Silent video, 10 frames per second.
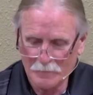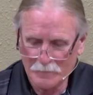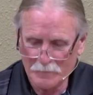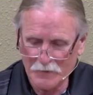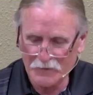
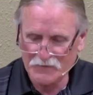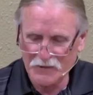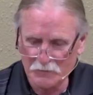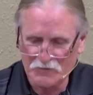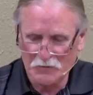because
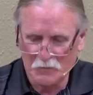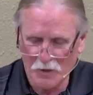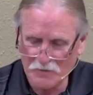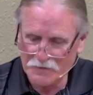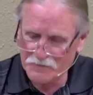he was the
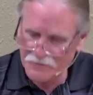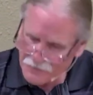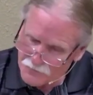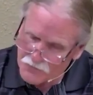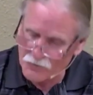one that
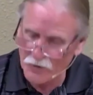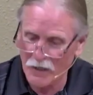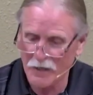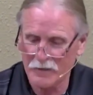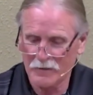did
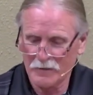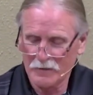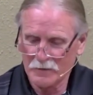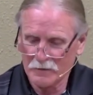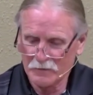try
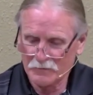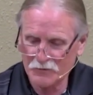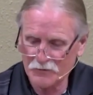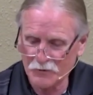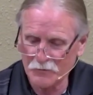to
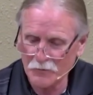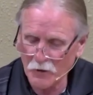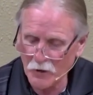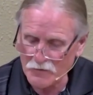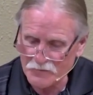turn the
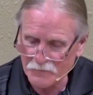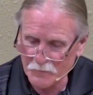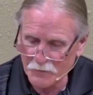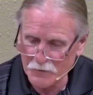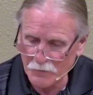hearts of the
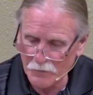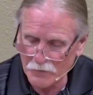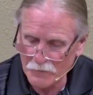people.